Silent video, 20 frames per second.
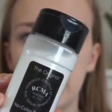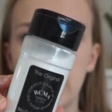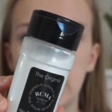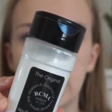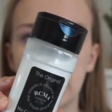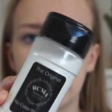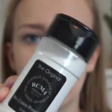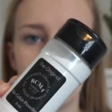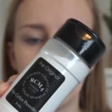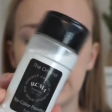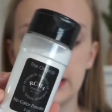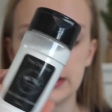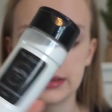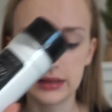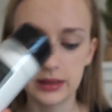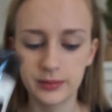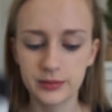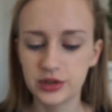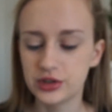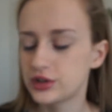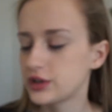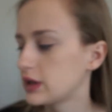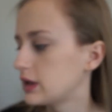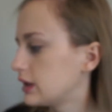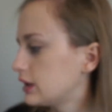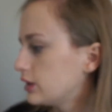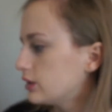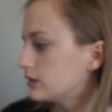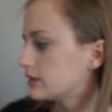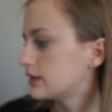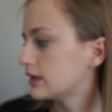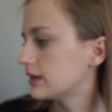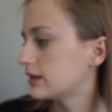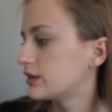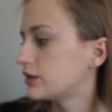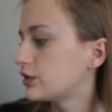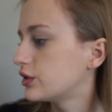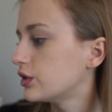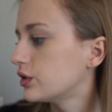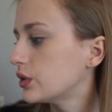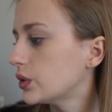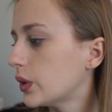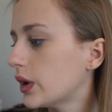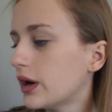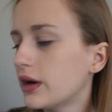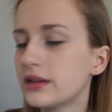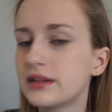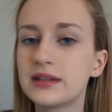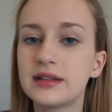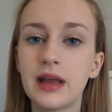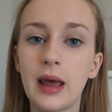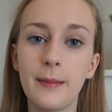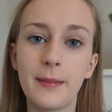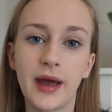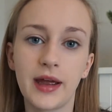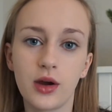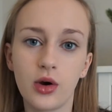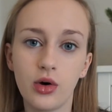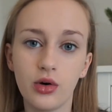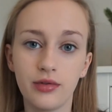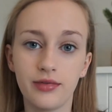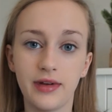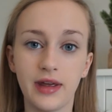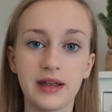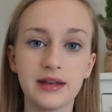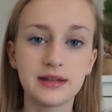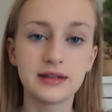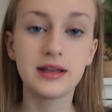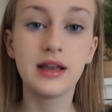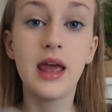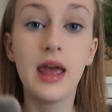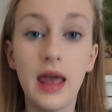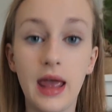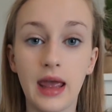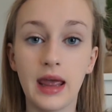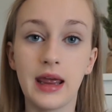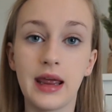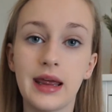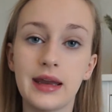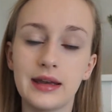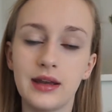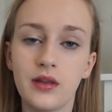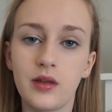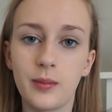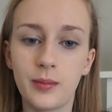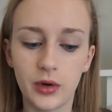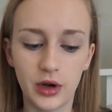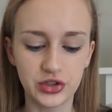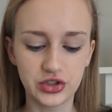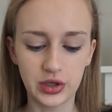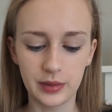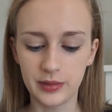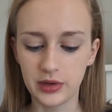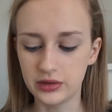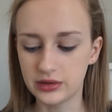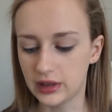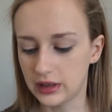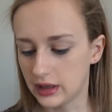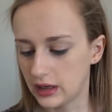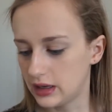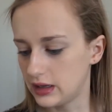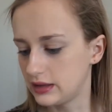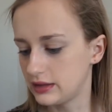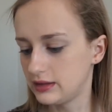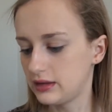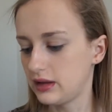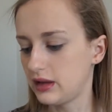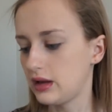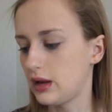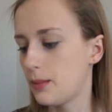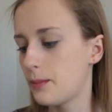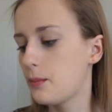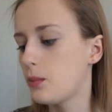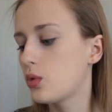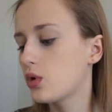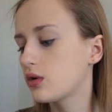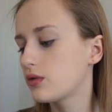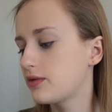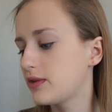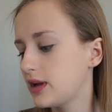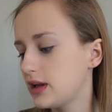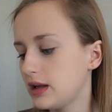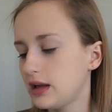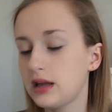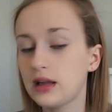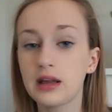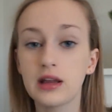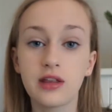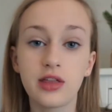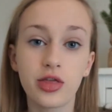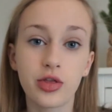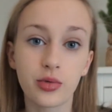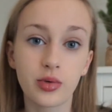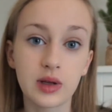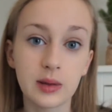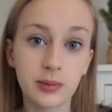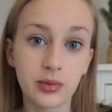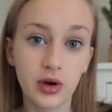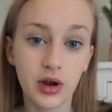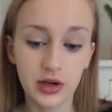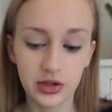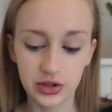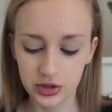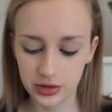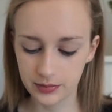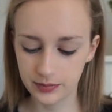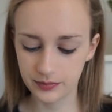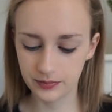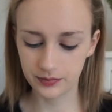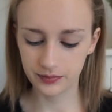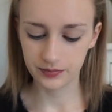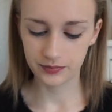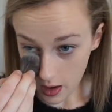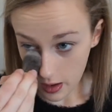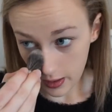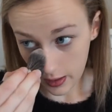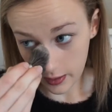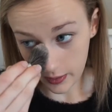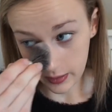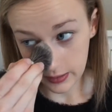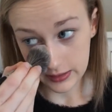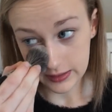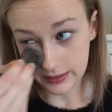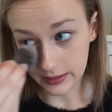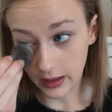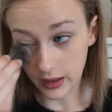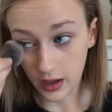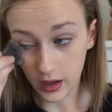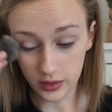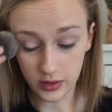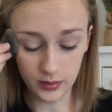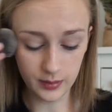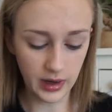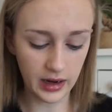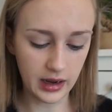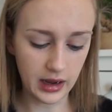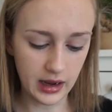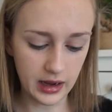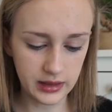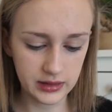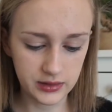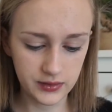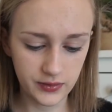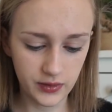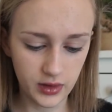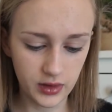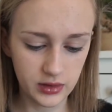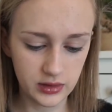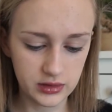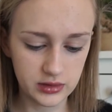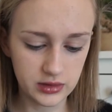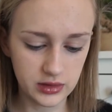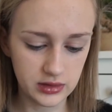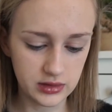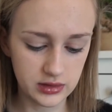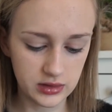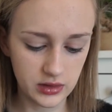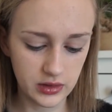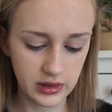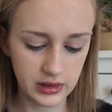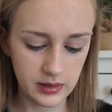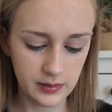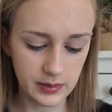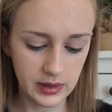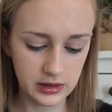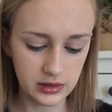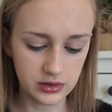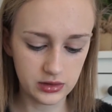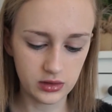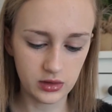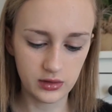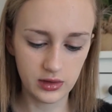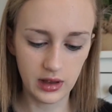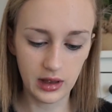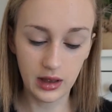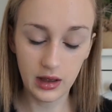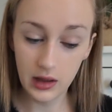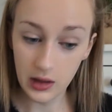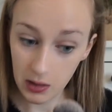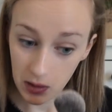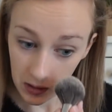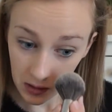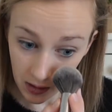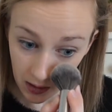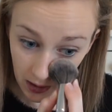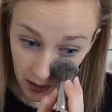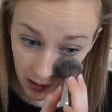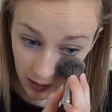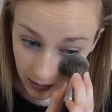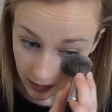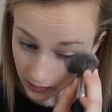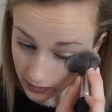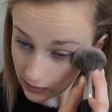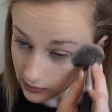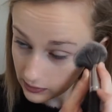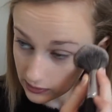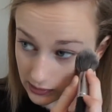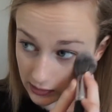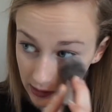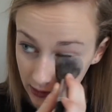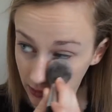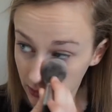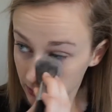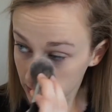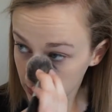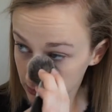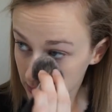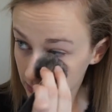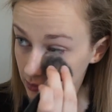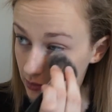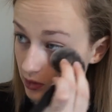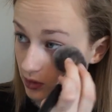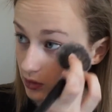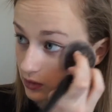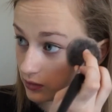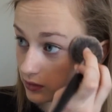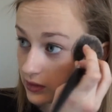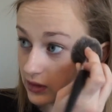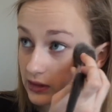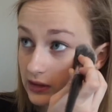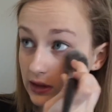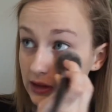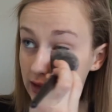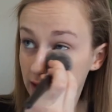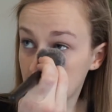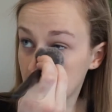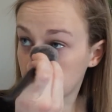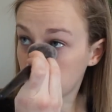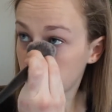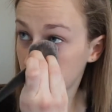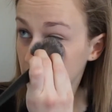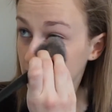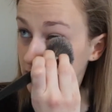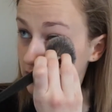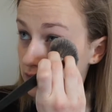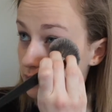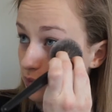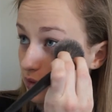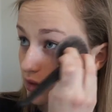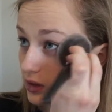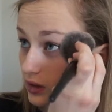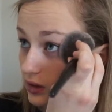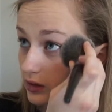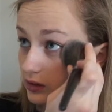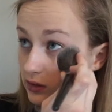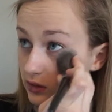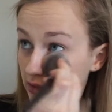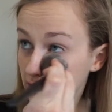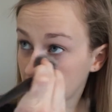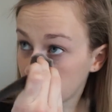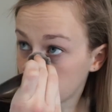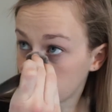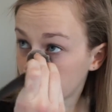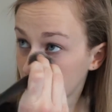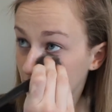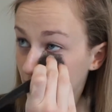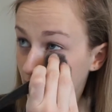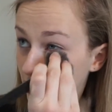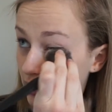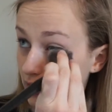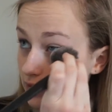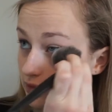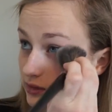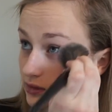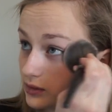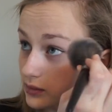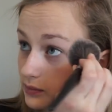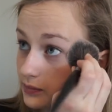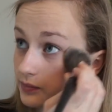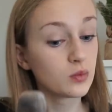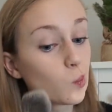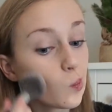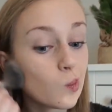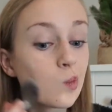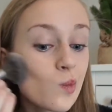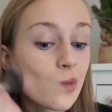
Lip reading: And I'm just going to use this to set my whole face, and the brush I'm using is the Morphe E3 brush. I always set under my eyes first just so I can make sure that the concealer doesn't move because it can crease pretty easily under your eyes.